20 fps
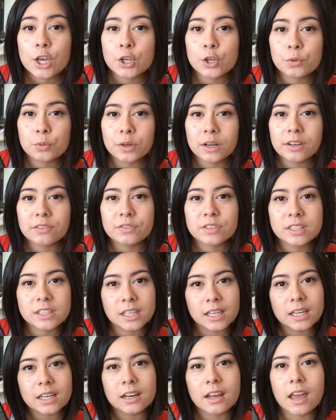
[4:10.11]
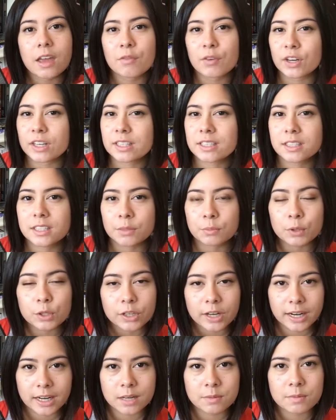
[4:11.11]
you will have seen a very
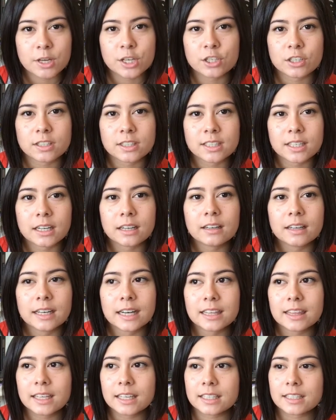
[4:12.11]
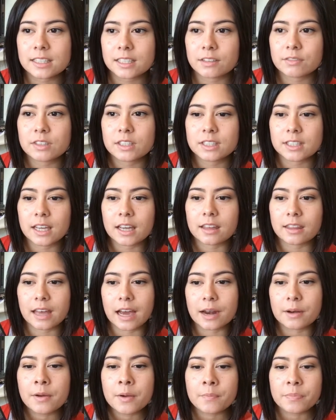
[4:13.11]
similar animation style and I think it's safe to say
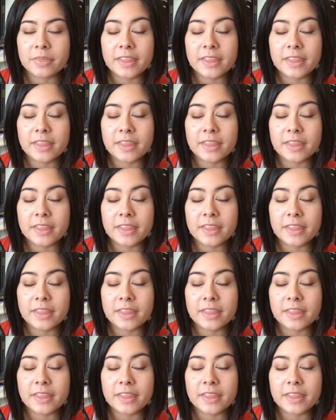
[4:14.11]
that